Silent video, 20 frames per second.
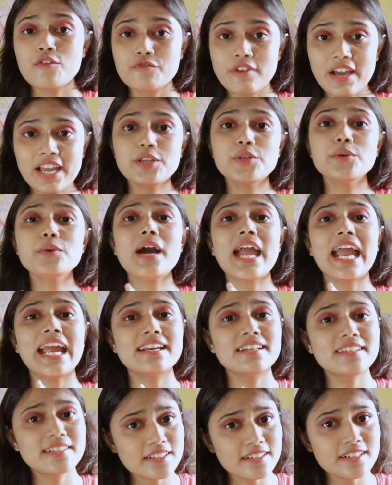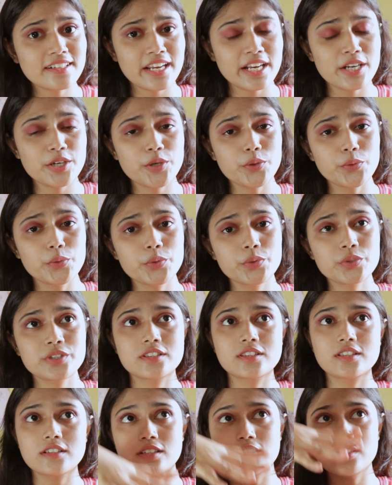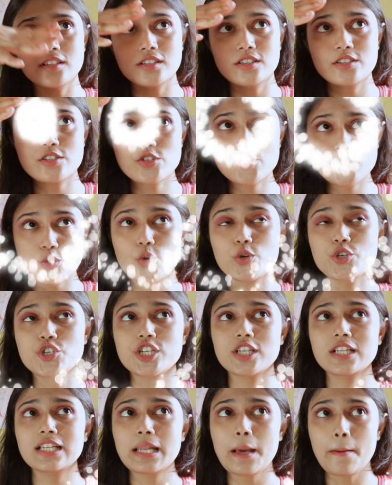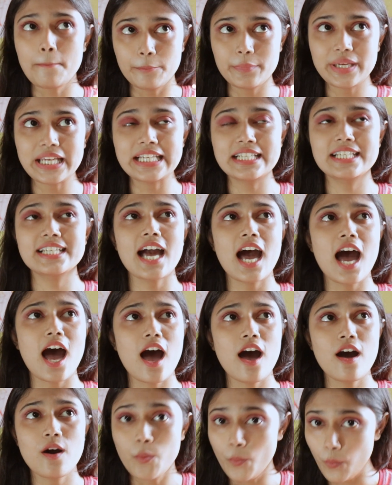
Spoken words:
when you enter into the social media